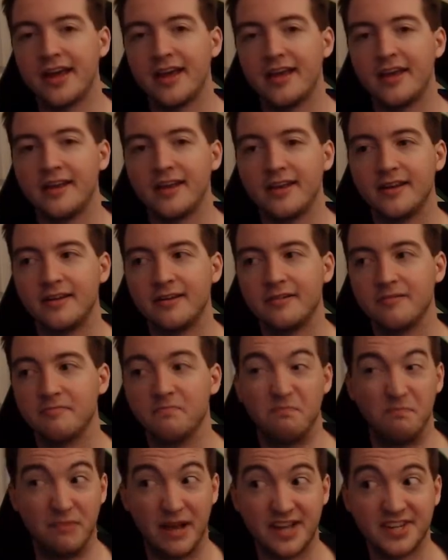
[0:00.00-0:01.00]

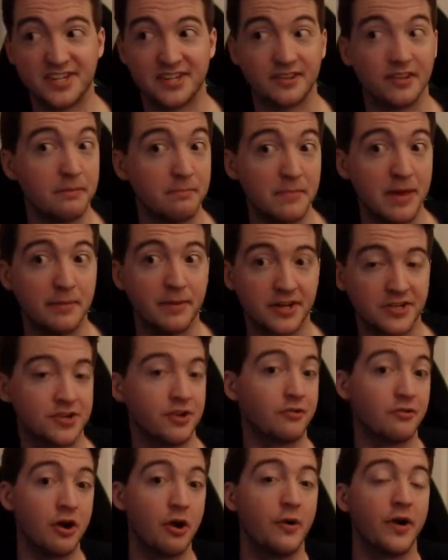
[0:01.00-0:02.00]
and basically
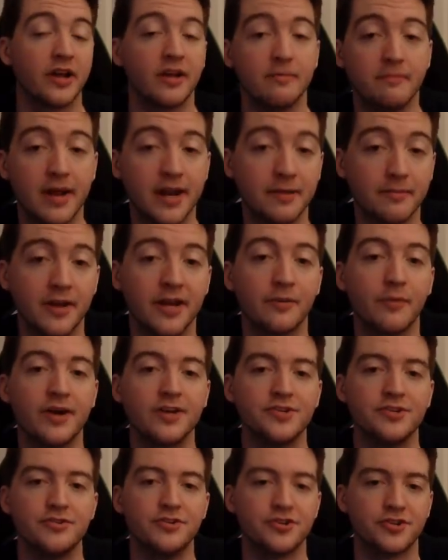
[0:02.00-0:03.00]
mimics Heroic in many
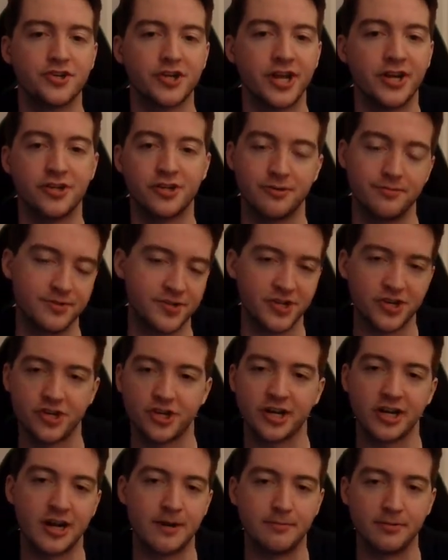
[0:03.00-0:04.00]
ways. You just change your
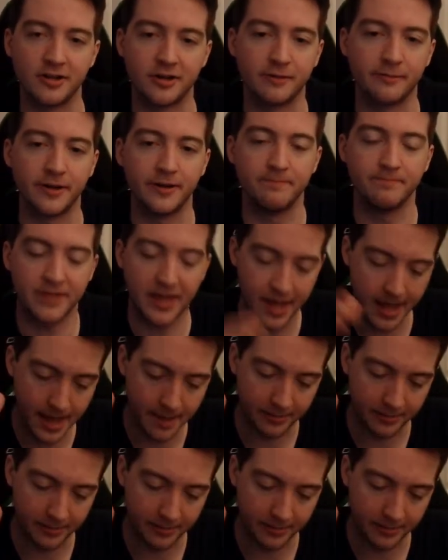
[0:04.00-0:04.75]
positioning up a little bit.